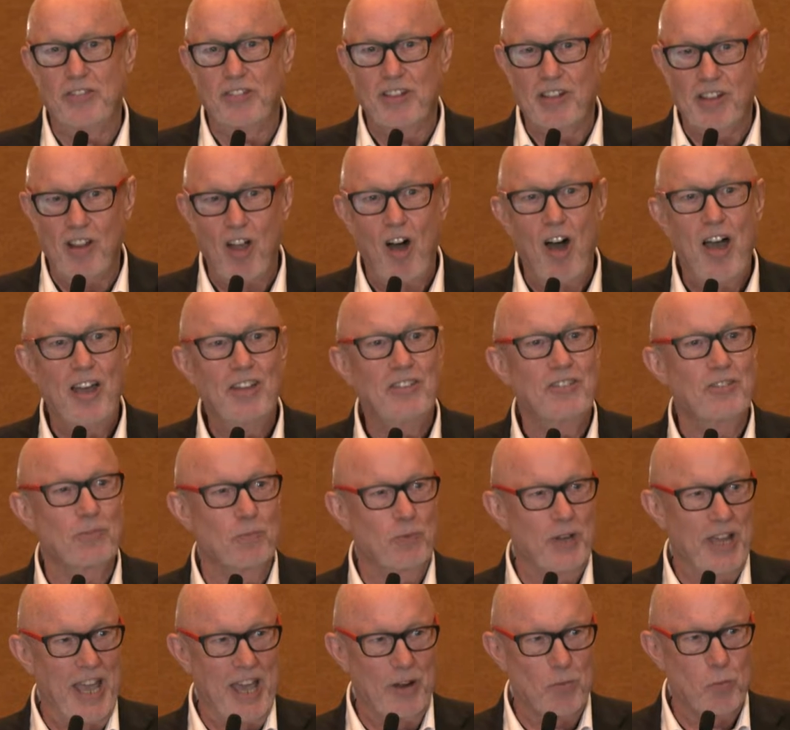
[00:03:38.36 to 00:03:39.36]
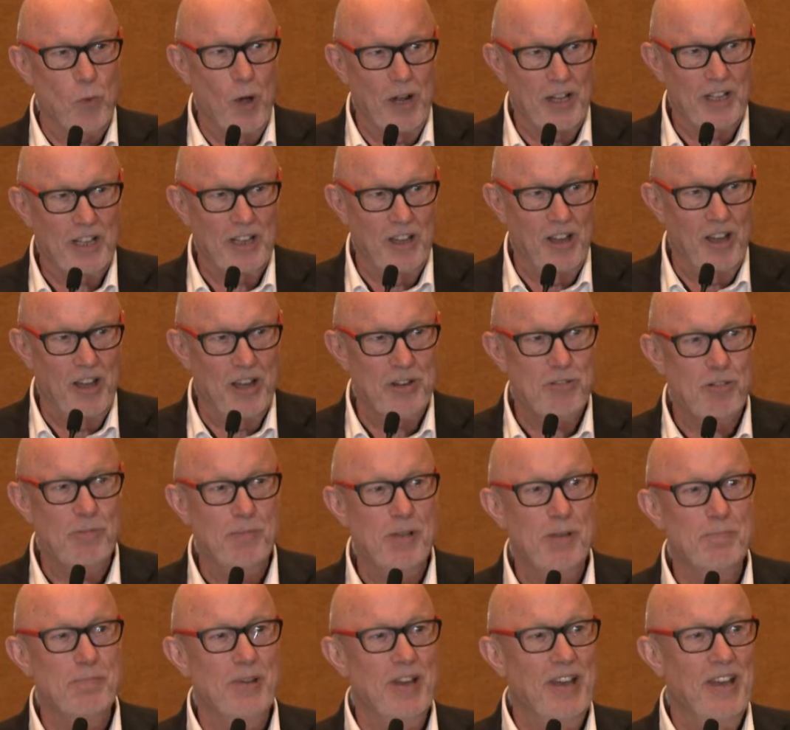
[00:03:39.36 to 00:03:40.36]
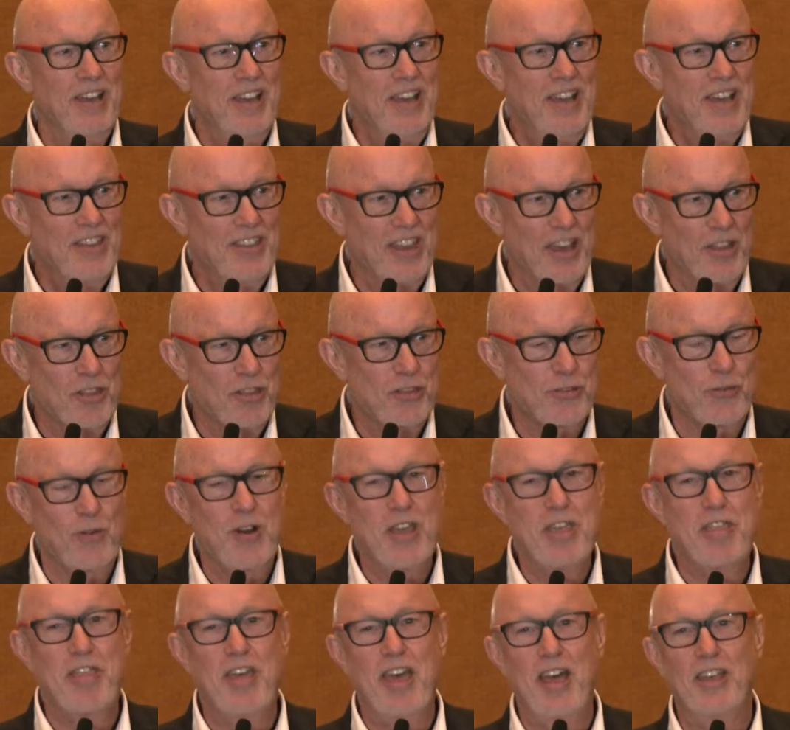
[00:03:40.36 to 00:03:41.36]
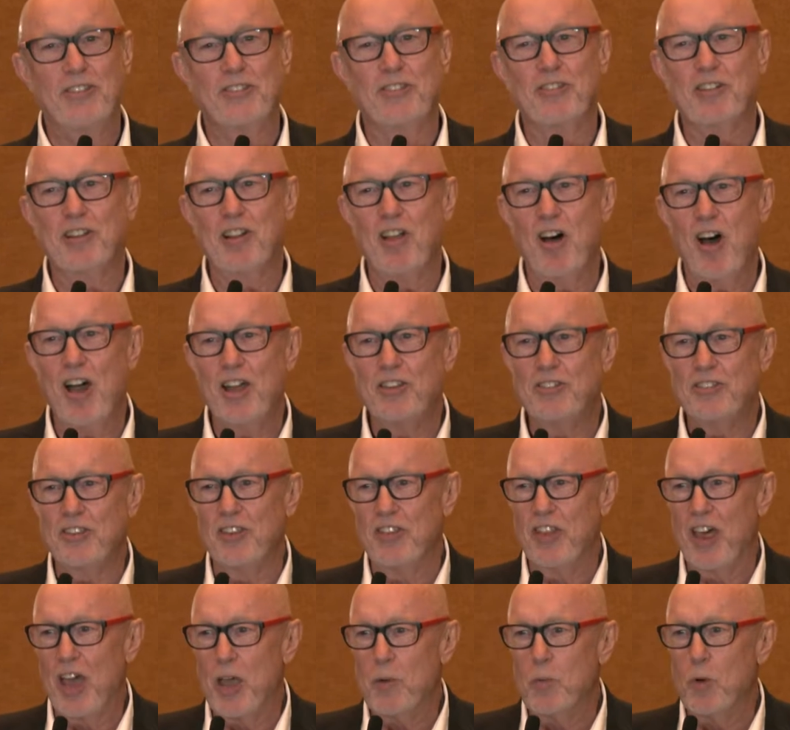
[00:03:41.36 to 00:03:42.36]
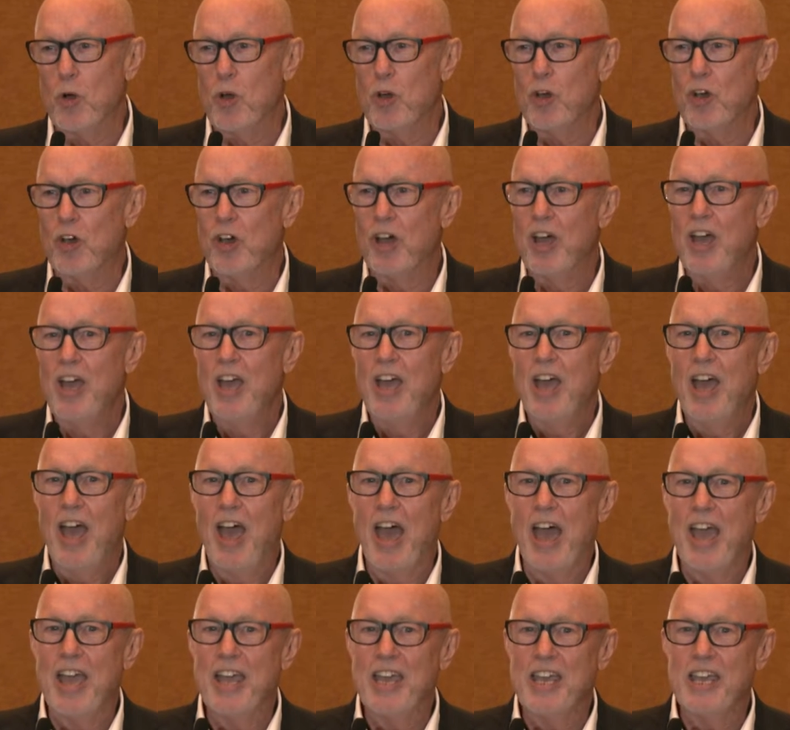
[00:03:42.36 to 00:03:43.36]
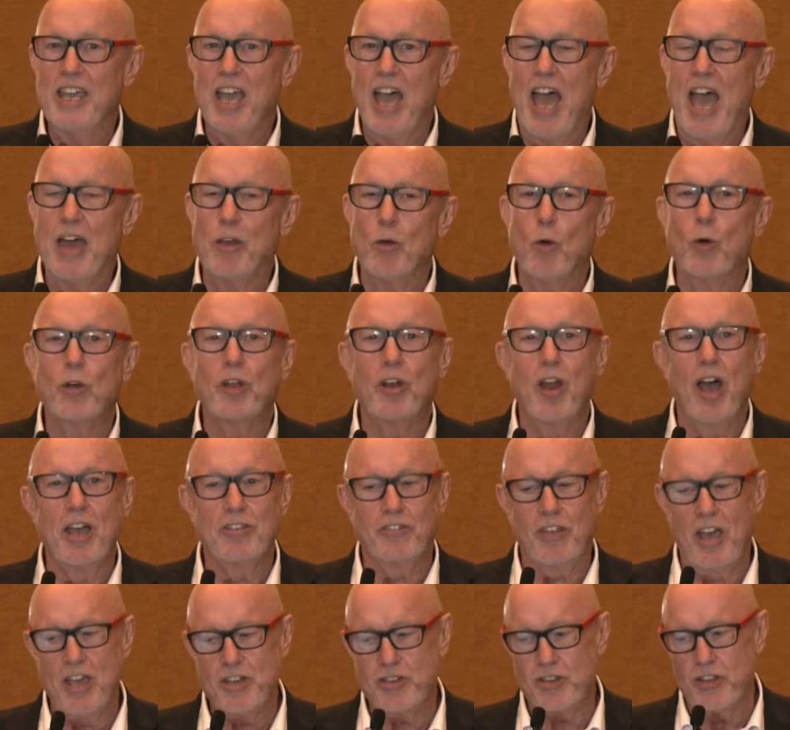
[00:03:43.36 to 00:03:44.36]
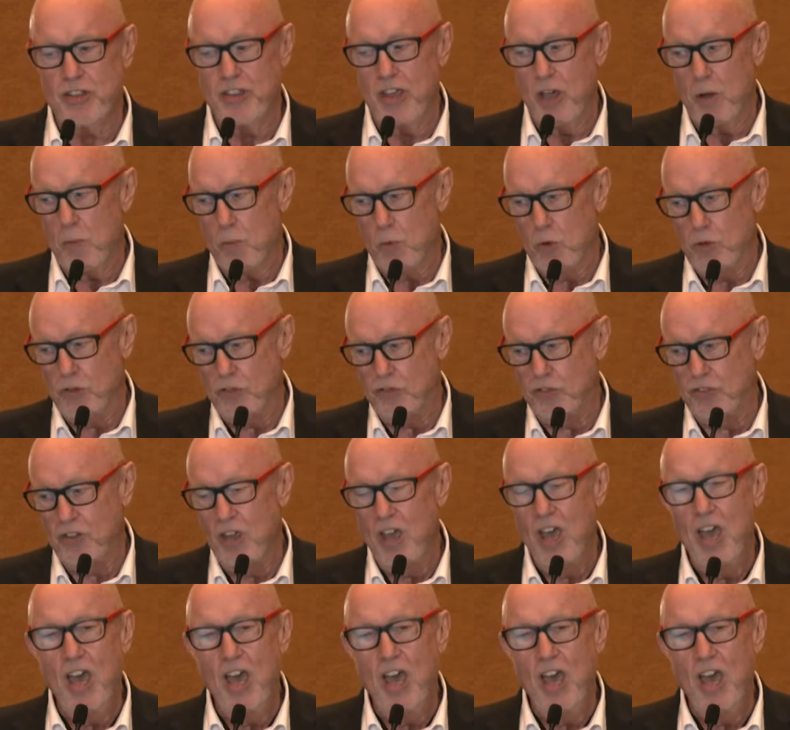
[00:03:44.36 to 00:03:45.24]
clients. We had one client, remember? They had 3,000 clients, and they were an organisation that was